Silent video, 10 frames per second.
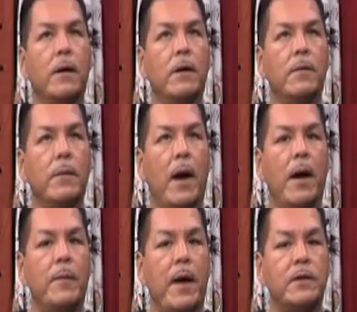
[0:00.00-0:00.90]
um,
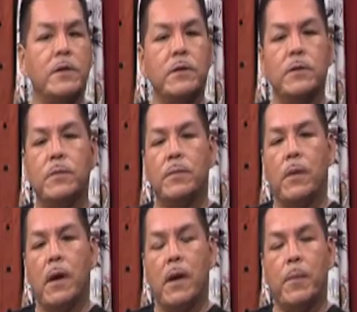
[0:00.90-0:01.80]
I'm actually
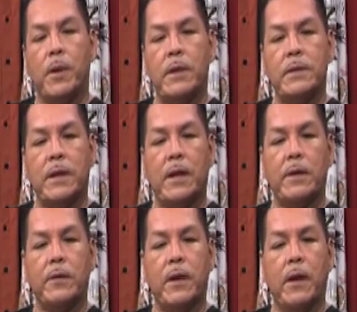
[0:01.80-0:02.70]
uh, putting
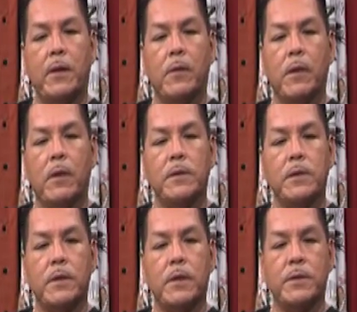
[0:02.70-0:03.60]
together now
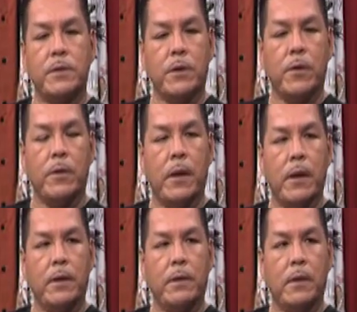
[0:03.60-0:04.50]
also another skirt
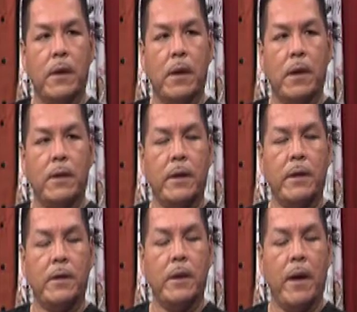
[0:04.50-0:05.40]
line uh, that
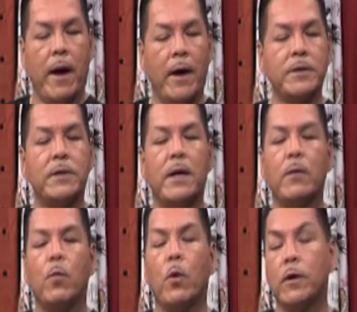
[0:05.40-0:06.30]
actually
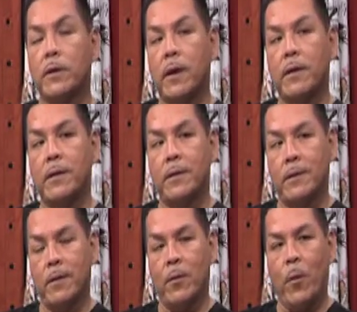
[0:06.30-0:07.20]
I worked on
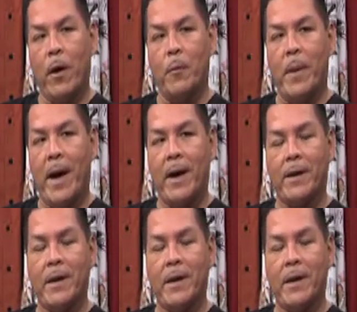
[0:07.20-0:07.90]
a, a, while back.